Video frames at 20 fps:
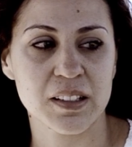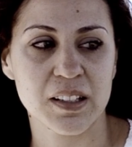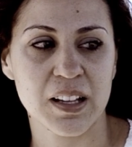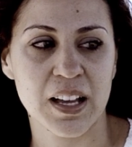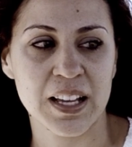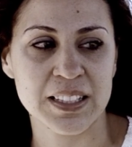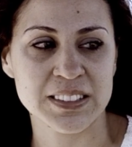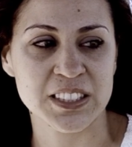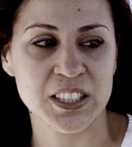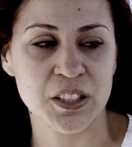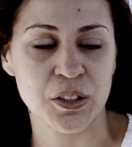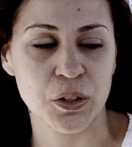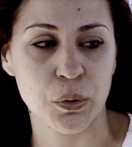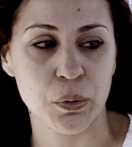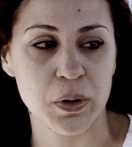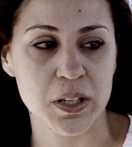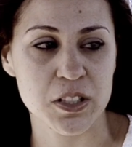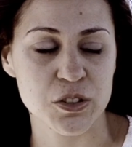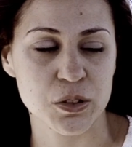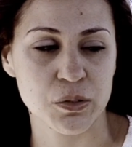I didn't know
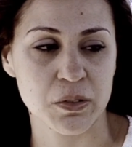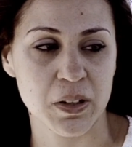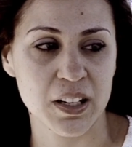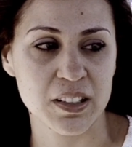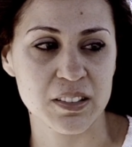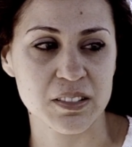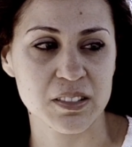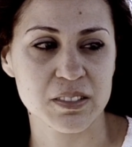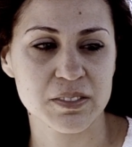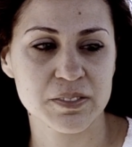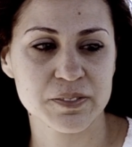where to run.